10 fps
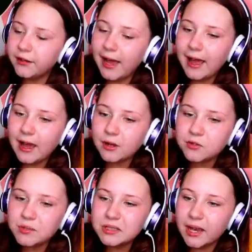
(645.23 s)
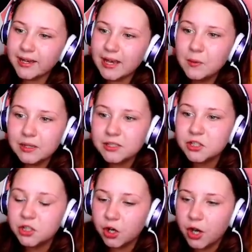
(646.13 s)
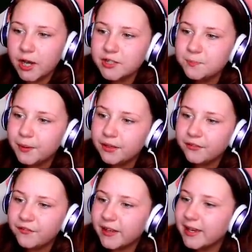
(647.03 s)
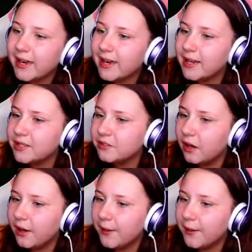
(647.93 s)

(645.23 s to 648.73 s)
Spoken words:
that house was like, it was good. But the thing is,